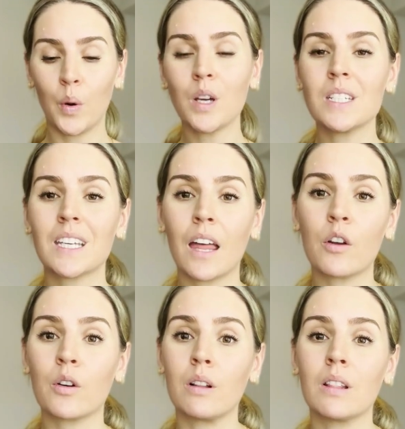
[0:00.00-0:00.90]
put
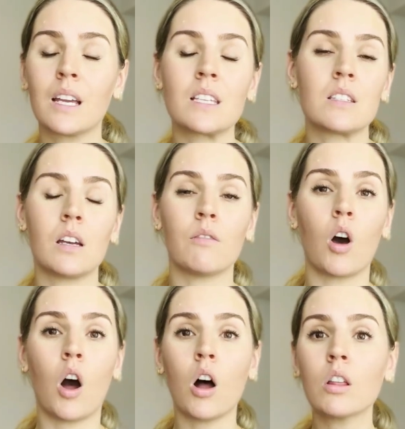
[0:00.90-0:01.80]
together a list of
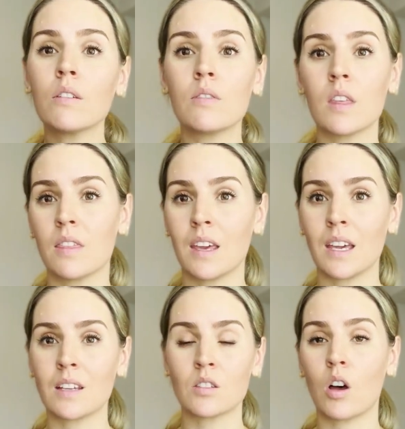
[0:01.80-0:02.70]
all of the
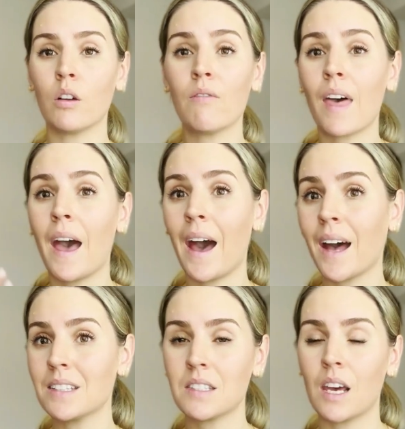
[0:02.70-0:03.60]
things, all of the
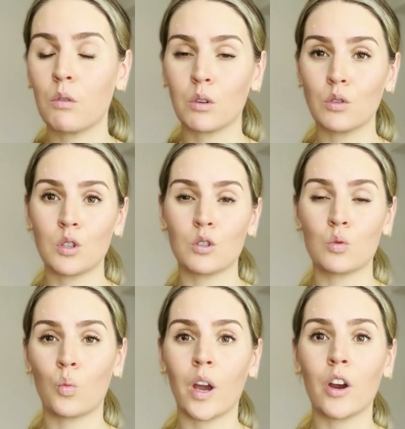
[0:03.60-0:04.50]
hats that
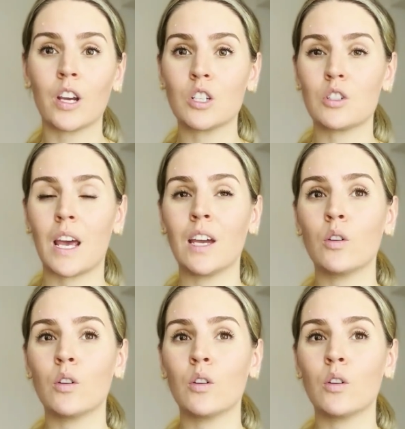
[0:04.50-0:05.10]
realtors wear each day.